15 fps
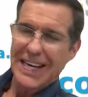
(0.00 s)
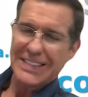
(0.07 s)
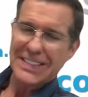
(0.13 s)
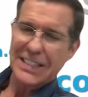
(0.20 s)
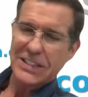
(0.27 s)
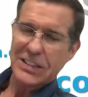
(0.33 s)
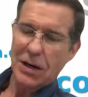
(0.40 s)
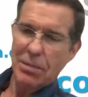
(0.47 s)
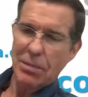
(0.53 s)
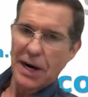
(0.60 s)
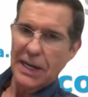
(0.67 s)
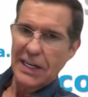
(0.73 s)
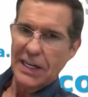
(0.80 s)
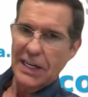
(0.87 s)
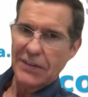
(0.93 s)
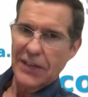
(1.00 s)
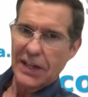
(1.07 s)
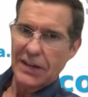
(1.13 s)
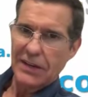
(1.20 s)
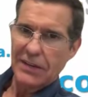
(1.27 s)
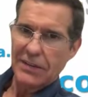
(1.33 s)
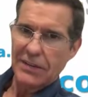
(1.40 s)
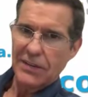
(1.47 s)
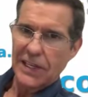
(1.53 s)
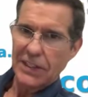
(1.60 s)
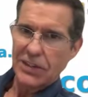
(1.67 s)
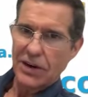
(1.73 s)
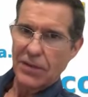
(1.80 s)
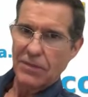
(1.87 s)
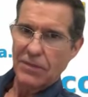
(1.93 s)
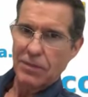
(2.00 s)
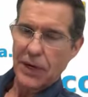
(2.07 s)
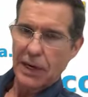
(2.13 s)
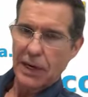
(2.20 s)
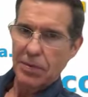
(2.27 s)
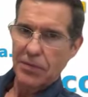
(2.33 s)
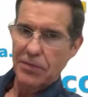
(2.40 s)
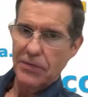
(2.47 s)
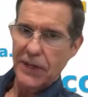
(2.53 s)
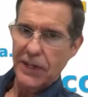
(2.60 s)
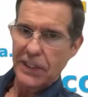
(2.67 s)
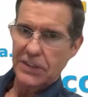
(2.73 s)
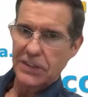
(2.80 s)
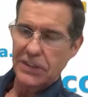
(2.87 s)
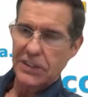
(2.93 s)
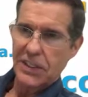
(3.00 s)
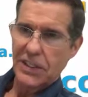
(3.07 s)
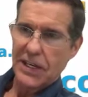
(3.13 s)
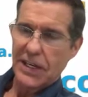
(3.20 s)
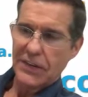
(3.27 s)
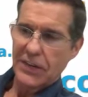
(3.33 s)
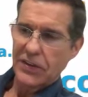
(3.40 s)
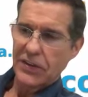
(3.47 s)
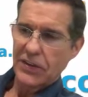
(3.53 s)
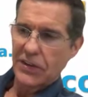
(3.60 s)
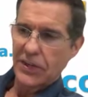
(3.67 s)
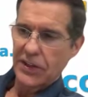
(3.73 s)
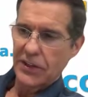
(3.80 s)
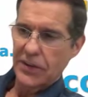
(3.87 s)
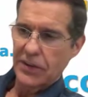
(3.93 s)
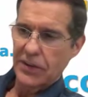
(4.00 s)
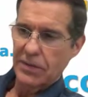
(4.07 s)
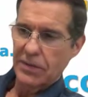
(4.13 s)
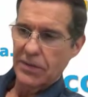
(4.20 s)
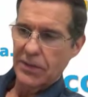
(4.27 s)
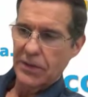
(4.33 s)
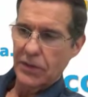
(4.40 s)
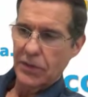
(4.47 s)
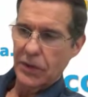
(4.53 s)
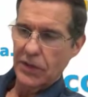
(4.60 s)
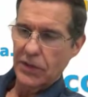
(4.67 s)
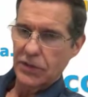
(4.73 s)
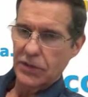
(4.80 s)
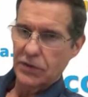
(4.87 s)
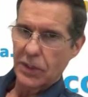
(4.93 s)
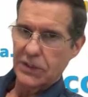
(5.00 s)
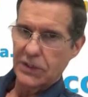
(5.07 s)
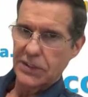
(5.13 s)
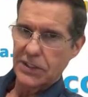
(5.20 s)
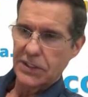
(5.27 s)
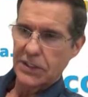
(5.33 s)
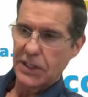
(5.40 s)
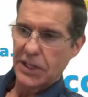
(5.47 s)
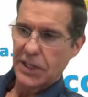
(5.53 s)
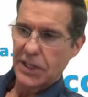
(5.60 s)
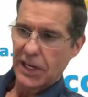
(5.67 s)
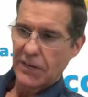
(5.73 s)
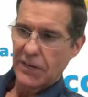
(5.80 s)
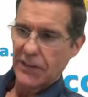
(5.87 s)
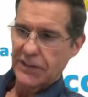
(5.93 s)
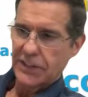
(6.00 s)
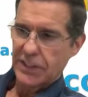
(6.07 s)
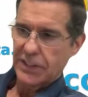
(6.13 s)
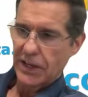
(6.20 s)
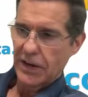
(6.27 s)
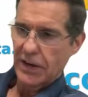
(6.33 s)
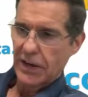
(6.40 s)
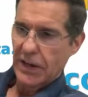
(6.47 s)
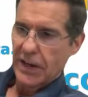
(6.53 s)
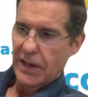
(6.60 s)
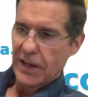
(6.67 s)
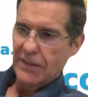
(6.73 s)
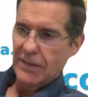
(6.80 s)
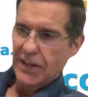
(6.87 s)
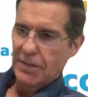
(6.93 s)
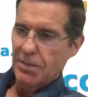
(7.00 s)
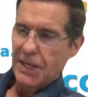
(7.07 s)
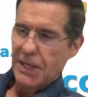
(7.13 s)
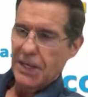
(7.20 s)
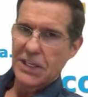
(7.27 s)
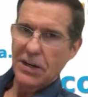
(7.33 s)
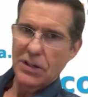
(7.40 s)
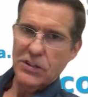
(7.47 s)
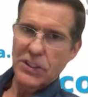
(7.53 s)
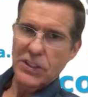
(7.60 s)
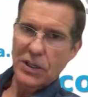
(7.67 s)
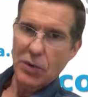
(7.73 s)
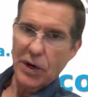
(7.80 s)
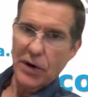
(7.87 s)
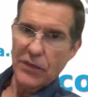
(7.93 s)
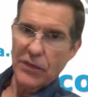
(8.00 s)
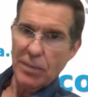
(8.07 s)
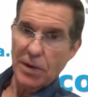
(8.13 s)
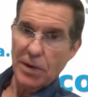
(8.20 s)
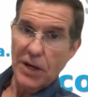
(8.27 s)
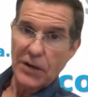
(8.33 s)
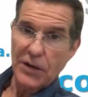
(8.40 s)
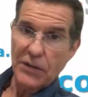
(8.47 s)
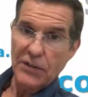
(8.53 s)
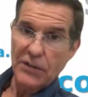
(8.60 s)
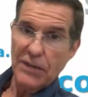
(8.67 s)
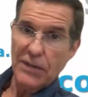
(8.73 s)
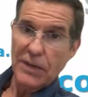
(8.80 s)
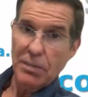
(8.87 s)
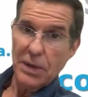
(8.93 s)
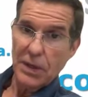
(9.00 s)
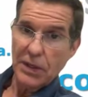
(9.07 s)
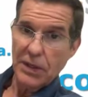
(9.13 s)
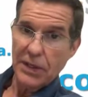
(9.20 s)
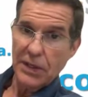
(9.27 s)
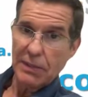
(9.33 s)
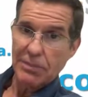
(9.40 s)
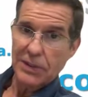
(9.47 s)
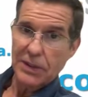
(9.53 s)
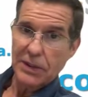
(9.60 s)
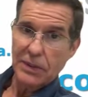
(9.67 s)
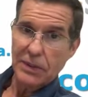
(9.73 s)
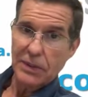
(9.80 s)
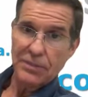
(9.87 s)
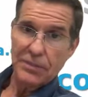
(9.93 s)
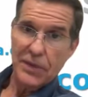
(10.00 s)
SSR Mining, if they can get their problem fixed, I think they're another one of those ones that kind of fits in there. And then mid tiers anywhere from 150 million up to